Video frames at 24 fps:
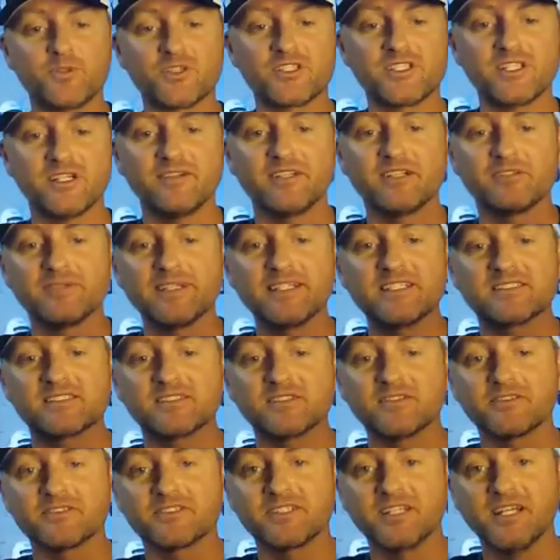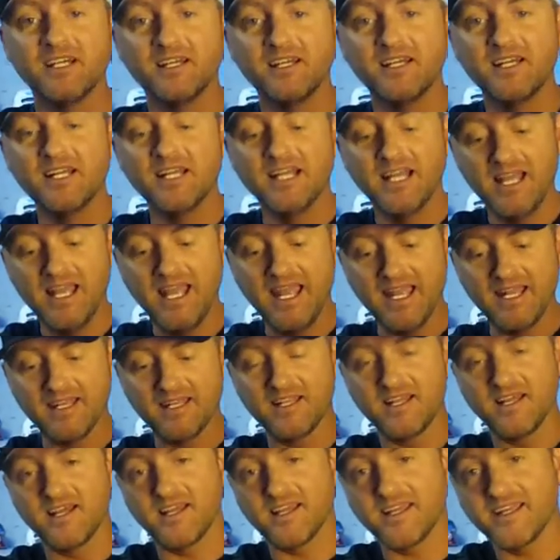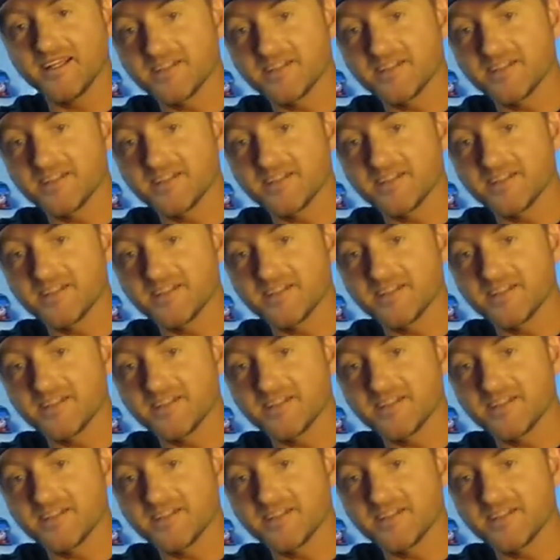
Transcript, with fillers: progeria research. And uh,